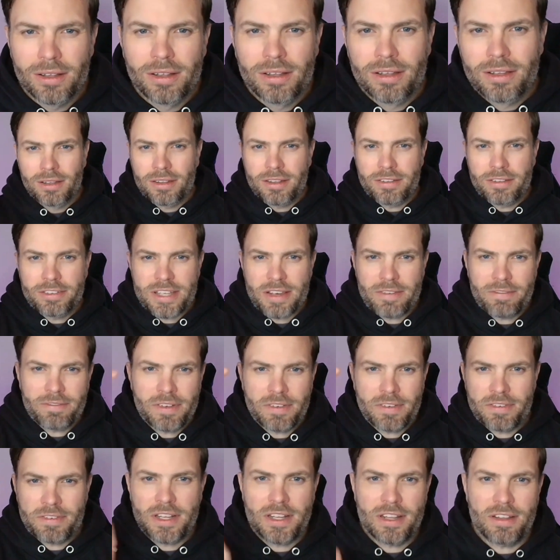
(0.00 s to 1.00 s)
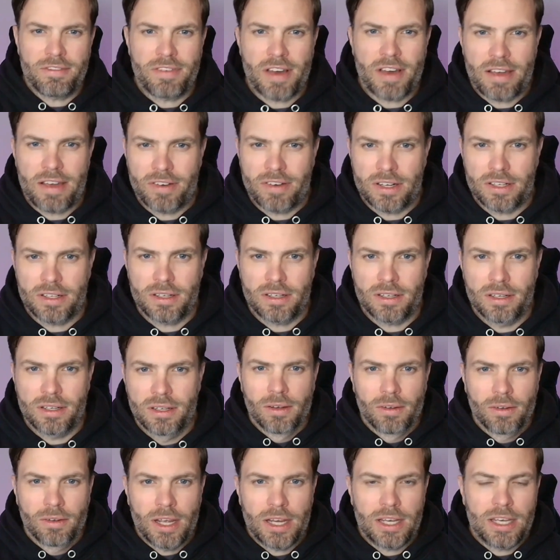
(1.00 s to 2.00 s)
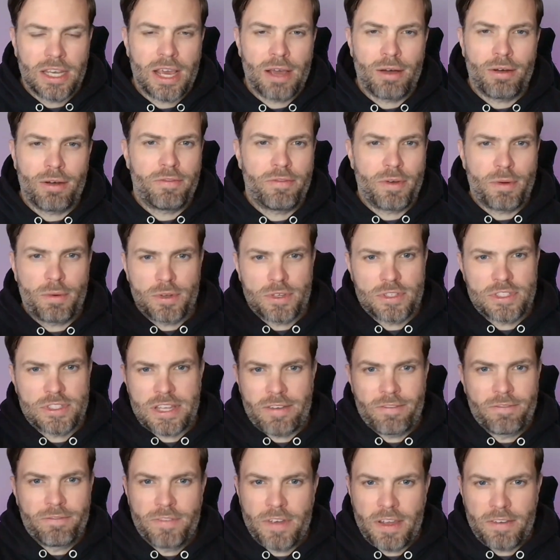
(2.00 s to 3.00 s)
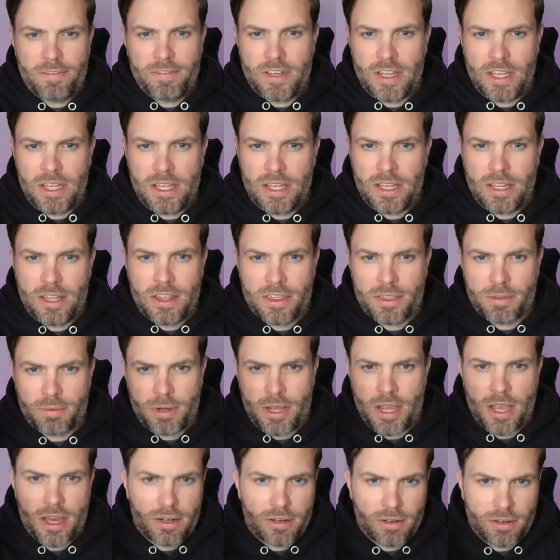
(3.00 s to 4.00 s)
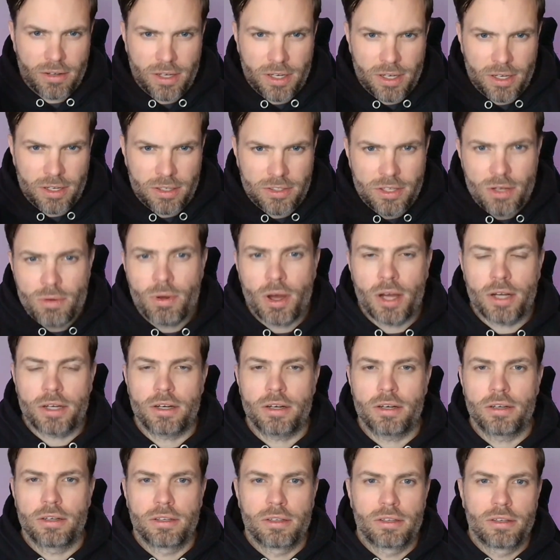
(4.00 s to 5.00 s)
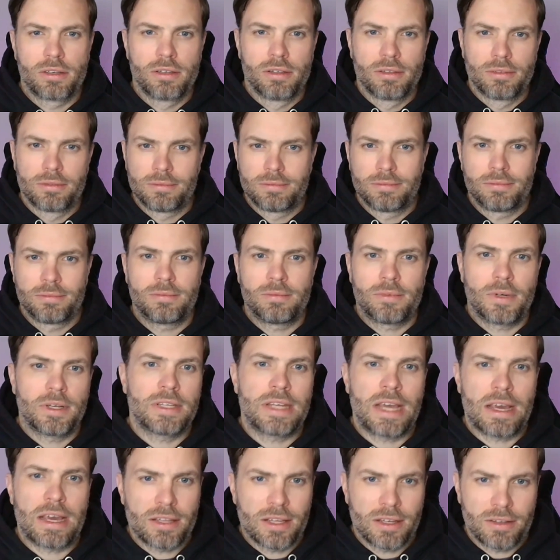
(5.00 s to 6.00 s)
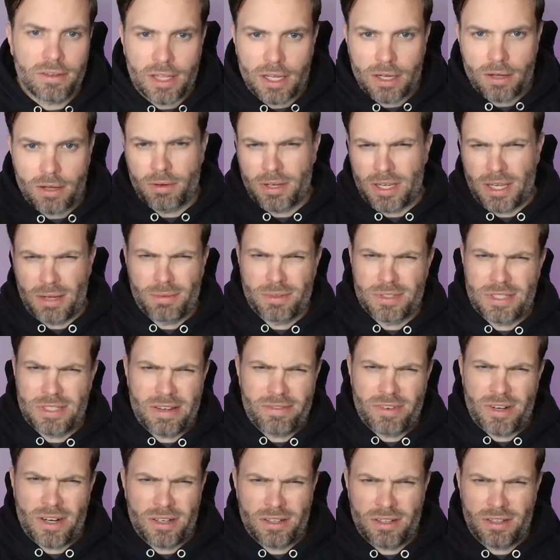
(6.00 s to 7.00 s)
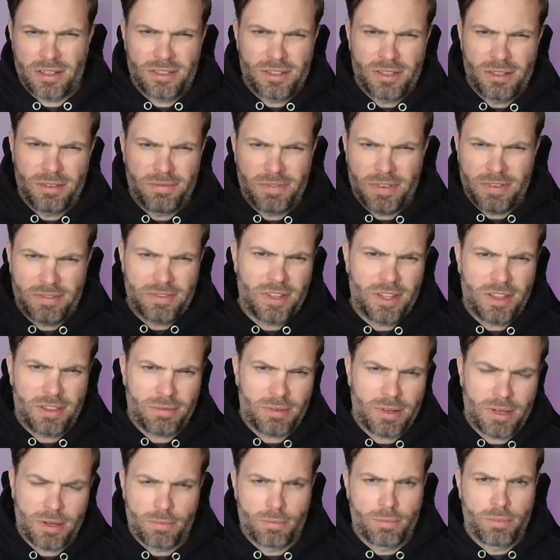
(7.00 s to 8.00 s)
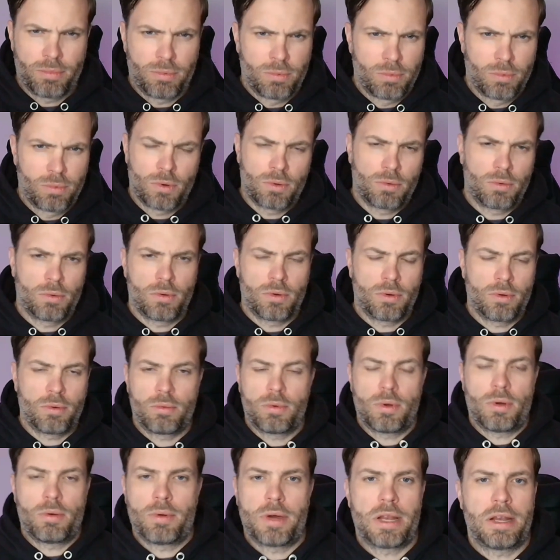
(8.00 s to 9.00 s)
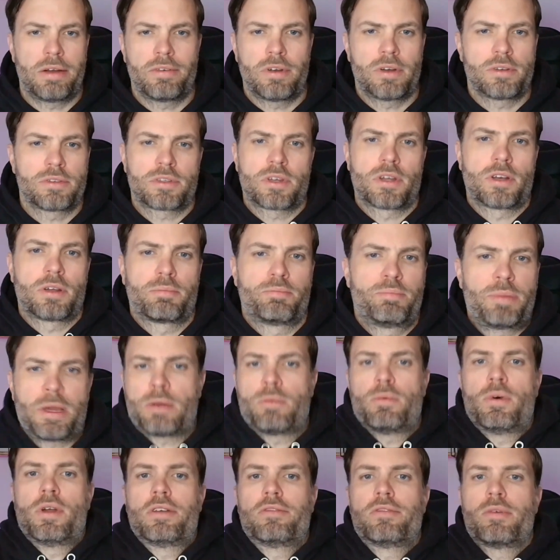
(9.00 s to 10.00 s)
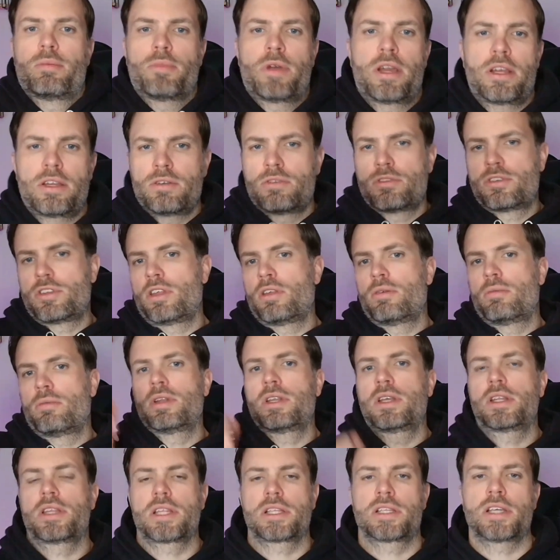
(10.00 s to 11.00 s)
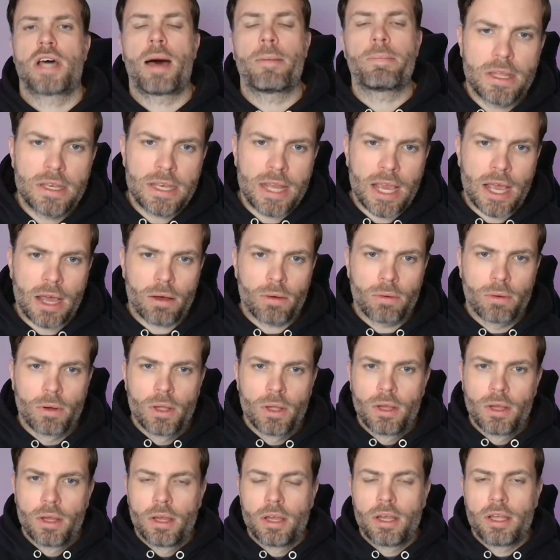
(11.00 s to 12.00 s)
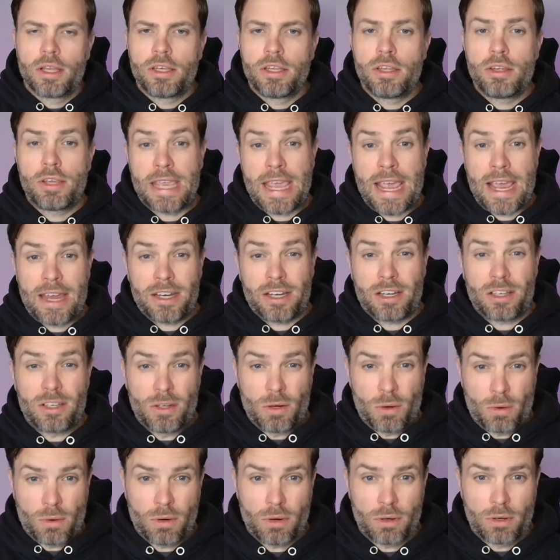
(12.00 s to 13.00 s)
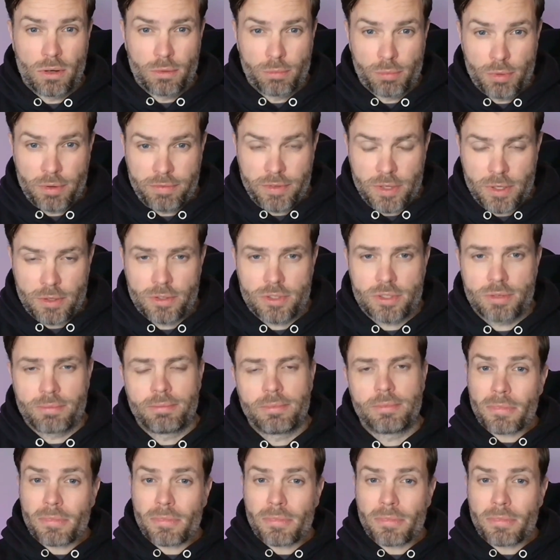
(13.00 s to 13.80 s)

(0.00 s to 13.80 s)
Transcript: The 750 and the 500. Right? Now, if it was 750, 300, and 200, well, now they're like, okay, well, 700, 253, well, whatever. I was going to pick one of them, right? Usually the one at the top. Now, you can't ignore reviews.